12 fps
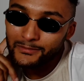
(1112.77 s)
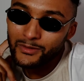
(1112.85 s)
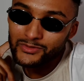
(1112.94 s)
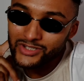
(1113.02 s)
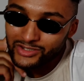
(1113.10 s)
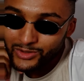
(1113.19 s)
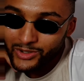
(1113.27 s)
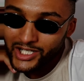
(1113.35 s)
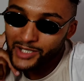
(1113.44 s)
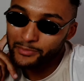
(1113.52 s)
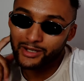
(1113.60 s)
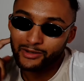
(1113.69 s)
What was I talking
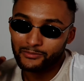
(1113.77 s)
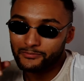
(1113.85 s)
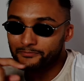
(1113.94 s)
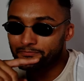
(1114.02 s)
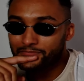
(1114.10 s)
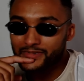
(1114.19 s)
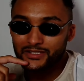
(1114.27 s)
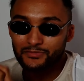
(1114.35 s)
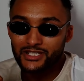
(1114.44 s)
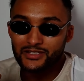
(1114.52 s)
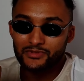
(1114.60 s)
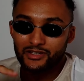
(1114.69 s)
about? That's
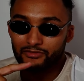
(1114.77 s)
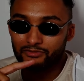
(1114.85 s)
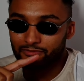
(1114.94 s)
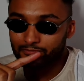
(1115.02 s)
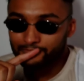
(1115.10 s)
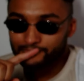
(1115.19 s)
pissing me off.